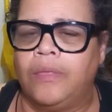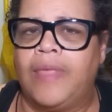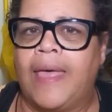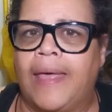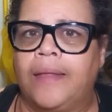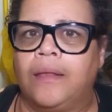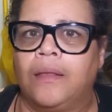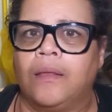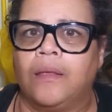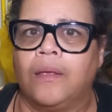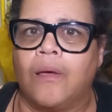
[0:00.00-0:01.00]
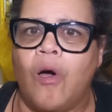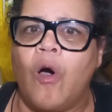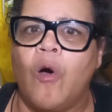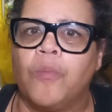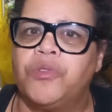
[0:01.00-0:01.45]
that
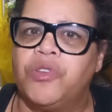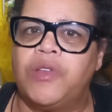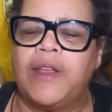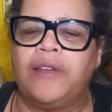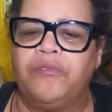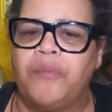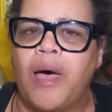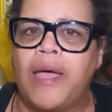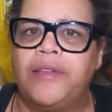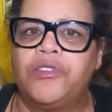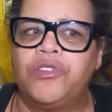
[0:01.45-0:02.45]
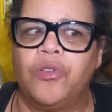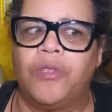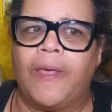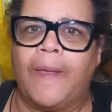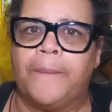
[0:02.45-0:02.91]
calm state of mind,
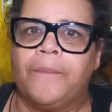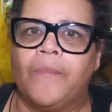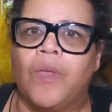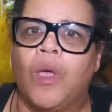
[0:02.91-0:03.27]
so that